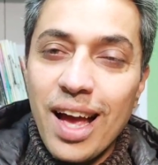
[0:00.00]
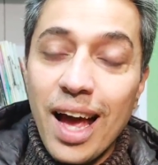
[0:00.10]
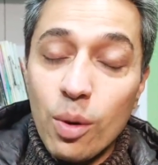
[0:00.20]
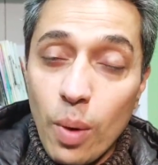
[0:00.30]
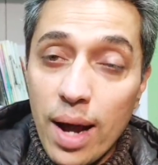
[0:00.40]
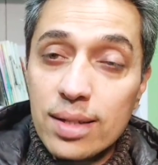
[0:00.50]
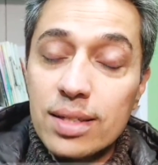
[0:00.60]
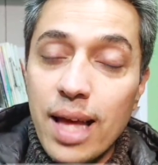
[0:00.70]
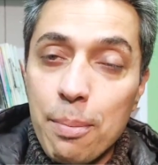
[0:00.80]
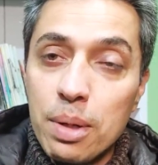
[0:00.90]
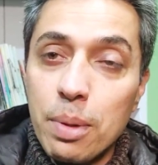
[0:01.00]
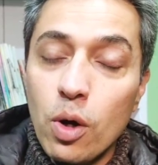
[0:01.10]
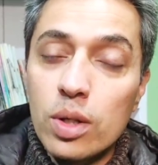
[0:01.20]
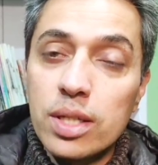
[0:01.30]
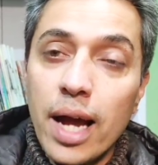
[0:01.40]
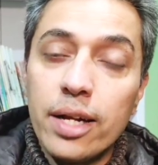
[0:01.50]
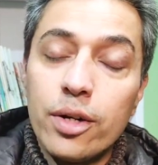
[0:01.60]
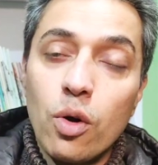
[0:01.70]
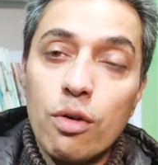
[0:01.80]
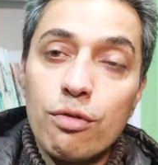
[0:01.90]
And why has this happened? Because I did
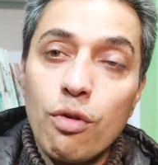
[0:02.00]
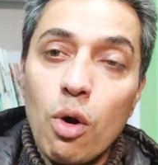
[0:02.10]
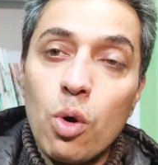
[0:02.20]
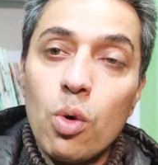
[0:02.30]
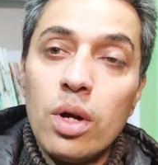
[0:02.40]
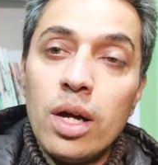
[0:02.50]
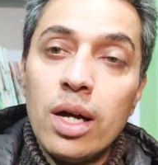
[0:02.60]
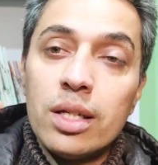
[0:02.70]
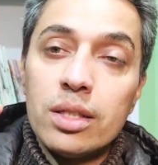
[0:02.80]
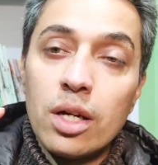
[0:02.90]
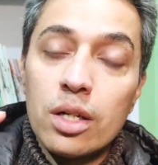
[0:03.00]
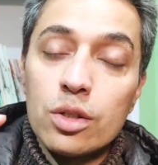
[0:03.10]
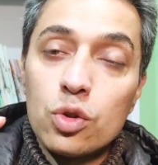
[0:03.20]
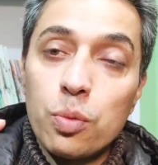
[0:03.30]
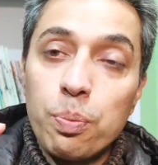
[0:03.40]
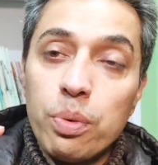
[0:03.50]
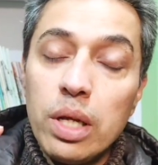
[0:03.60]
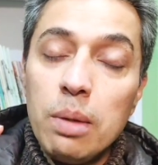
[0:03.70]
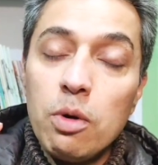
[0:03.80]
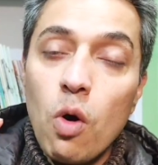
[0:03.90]
not follow the
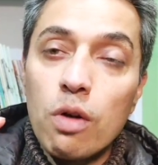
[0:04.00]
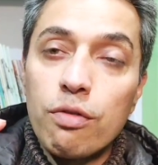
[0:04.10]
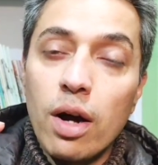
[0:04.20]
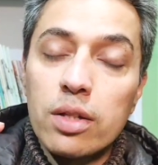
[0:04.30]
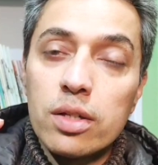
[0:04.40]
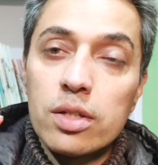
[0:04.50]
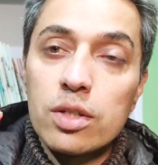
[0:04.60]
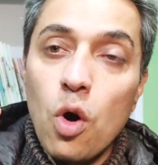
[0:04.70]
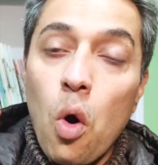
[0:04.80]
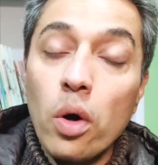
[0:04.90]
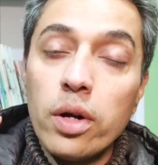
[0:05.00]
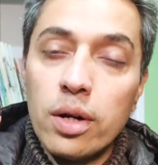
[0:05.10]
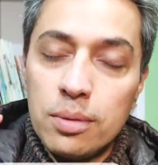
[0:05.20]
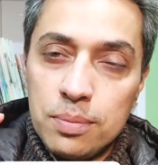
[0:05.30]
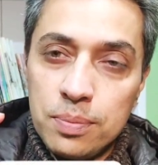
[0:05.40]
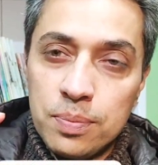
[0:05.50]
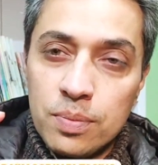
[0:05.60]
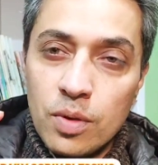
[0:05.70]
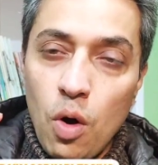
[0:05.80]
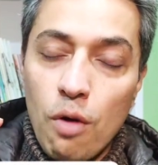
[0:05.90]
Supreme Godfather's order
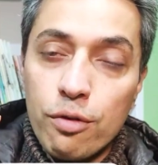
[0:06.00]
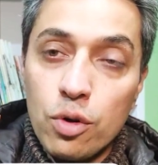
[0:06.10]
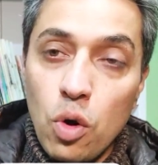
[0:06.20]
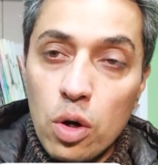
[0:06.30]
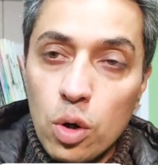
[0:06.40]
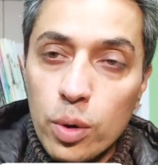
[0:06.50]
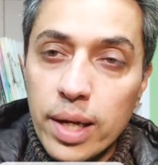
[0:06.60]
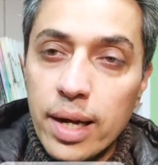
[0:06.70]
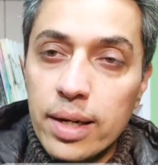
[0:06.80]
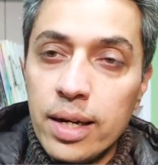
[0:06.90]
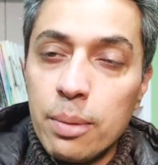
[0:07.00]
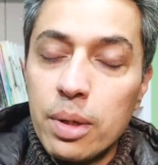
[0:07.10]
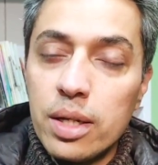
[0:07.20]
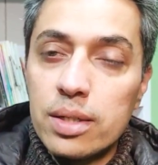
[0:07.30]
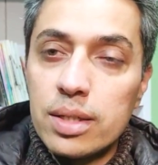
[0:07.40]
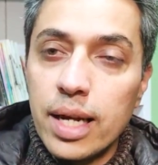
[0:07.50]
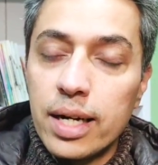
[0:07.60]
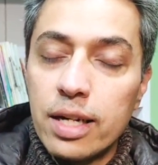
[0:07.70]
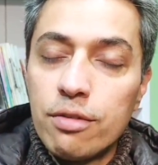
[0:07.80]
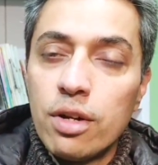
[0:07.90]
of not looking at anybody's
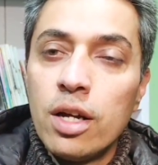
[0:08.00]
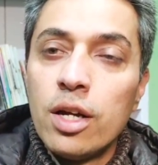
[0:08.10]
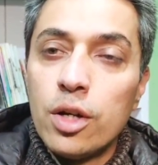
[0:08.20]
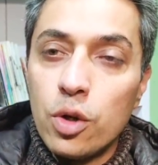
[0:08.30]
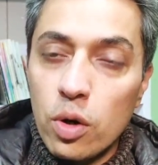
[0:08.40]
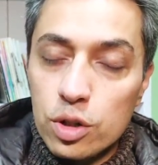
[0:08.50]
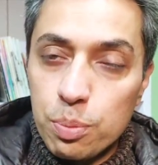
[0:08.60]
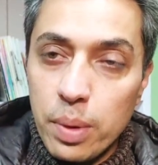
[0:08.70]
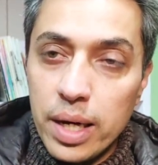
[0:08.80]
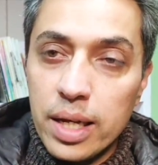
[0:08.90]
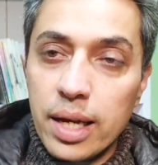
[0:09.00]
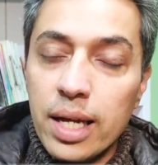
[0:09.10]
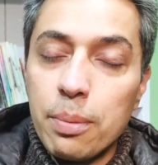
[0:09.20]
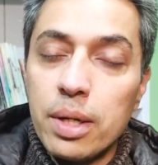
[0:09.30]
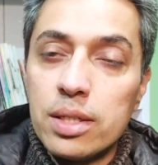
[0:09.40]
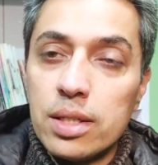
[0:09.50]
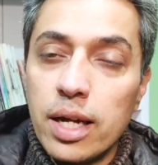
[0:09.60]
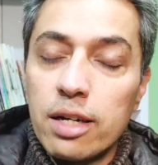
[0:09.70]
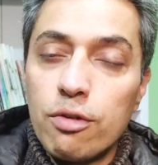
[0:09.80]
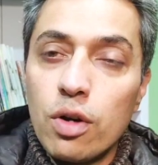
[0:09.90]
negative, not spreading anybody's
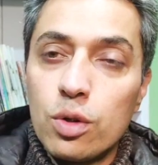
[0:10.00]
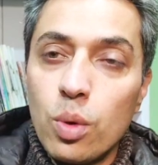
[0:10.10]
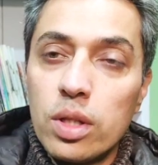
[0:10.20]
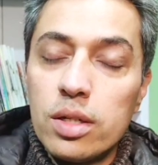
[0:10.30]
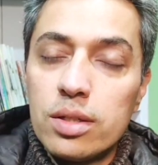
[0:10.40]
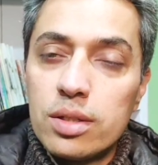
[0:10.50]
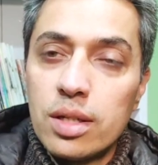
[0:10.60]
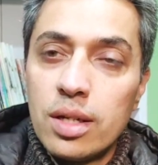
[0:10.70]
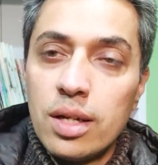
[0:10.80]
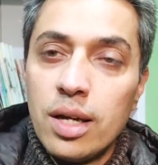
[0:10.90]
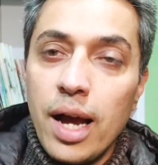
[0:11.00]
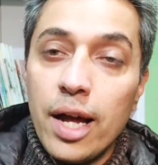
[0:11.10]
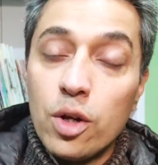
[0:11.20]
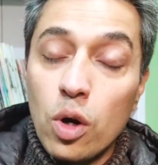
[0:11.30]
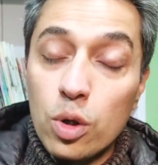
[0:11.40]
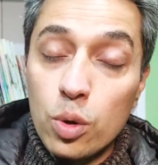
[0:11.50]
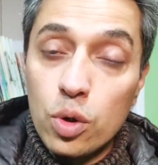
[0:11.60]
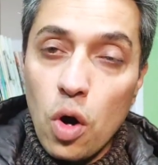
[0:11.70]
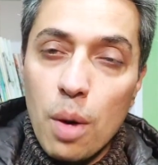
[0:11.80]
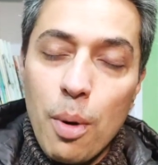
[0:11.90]
negative word to others, and not to
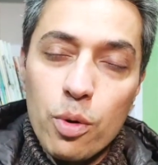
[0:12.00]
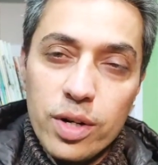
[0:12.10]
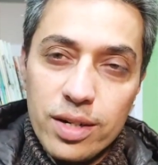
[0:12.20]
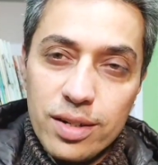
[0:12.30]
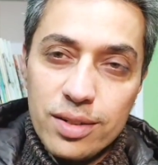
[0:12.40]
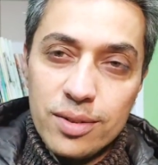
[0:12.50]
talk about it.